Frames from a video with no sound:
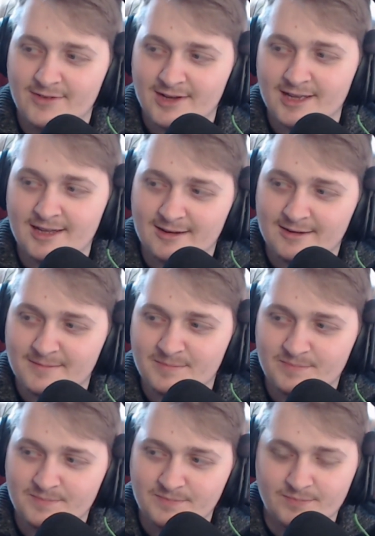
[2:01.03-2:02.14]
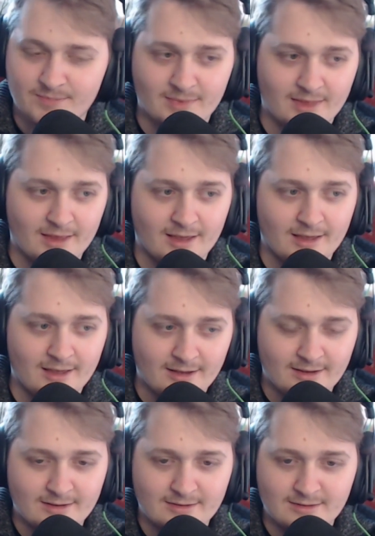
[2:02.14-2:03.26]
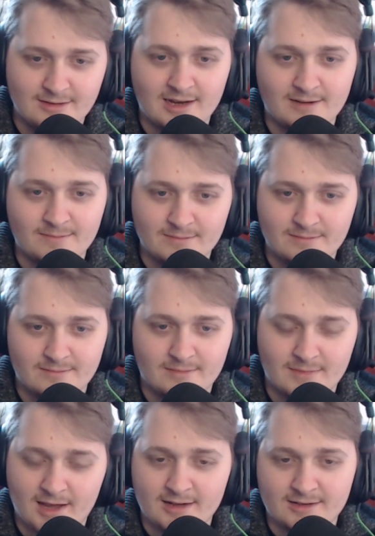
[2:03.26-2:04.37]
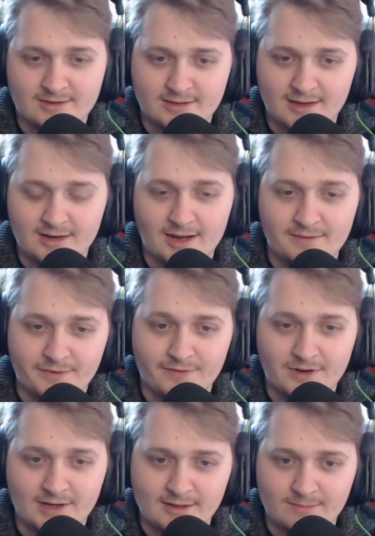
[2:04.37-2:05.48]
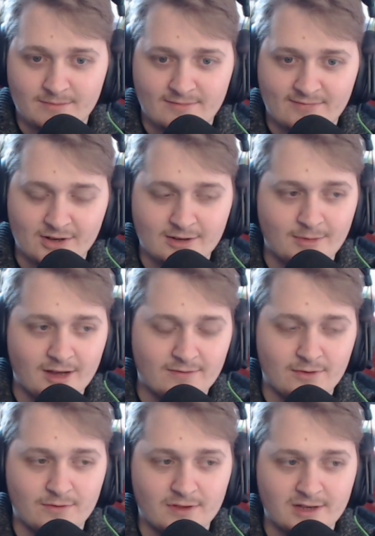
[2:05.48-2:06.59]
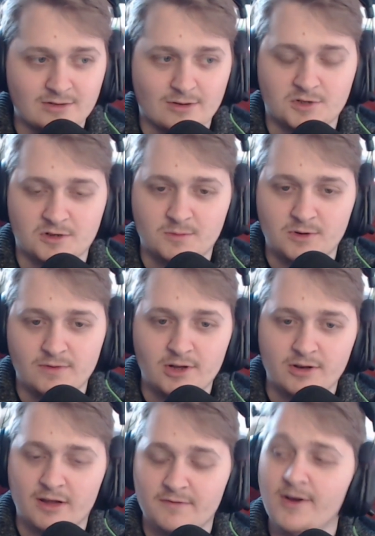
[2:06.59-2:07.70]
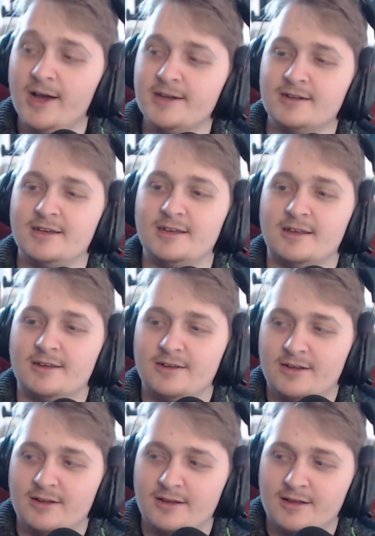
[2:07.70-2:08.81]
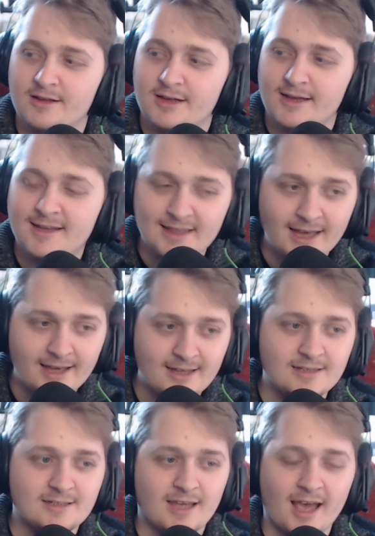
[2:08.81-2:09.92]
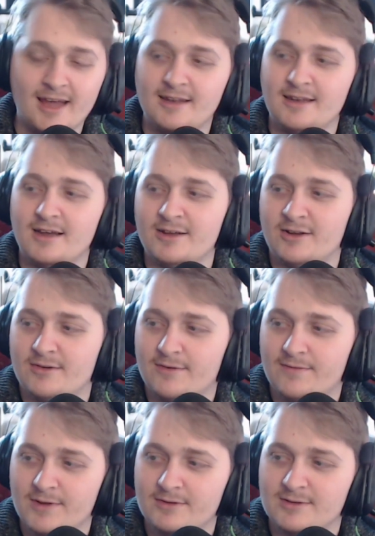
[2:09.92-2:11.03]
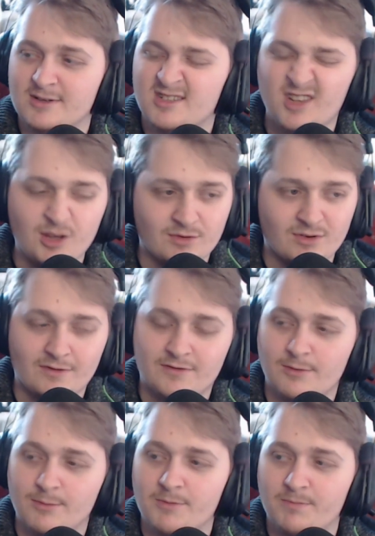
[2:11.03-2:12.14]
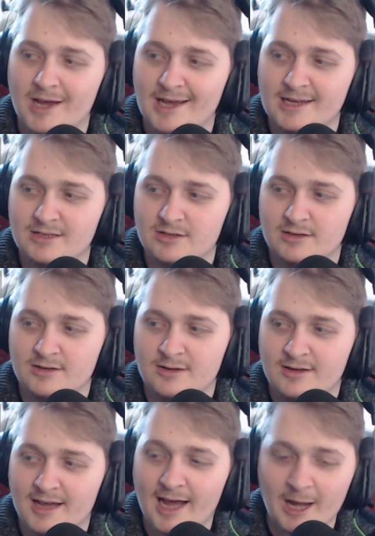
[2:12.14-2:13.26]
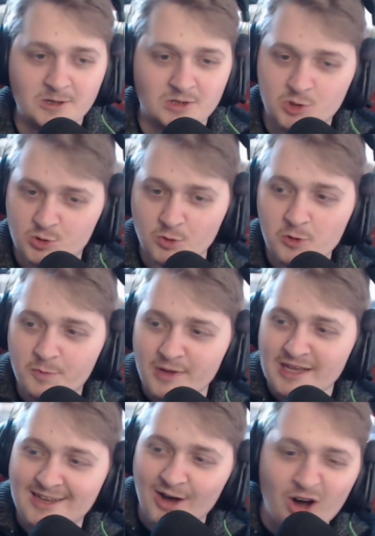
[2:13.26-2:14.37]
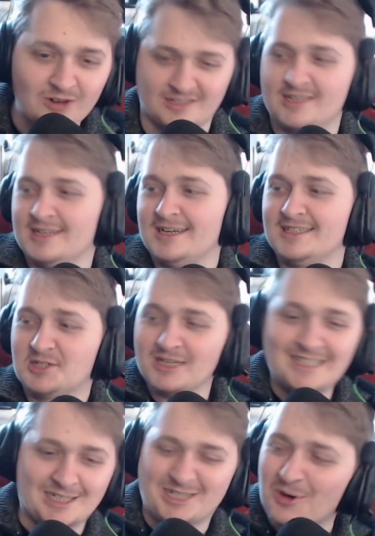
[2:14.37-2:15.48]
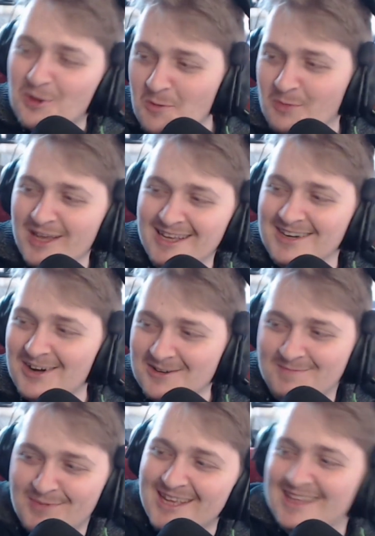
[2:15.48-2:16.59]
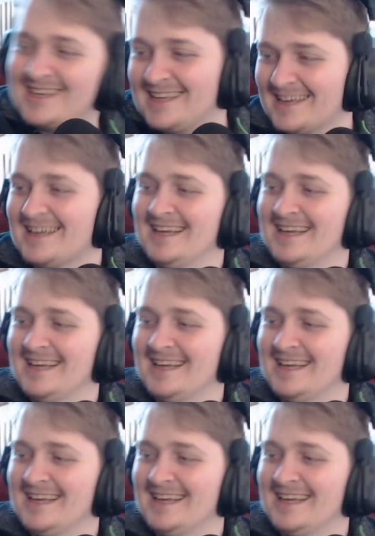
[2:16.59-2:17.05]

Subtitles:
Fucking yeah. I don't have a funny fucking metaphor for this, so I'm just gonna move on. And finally, Elaine's hen night reveals a secret from her past. And Drew Peacock. It's Drew Peacock, Piggy.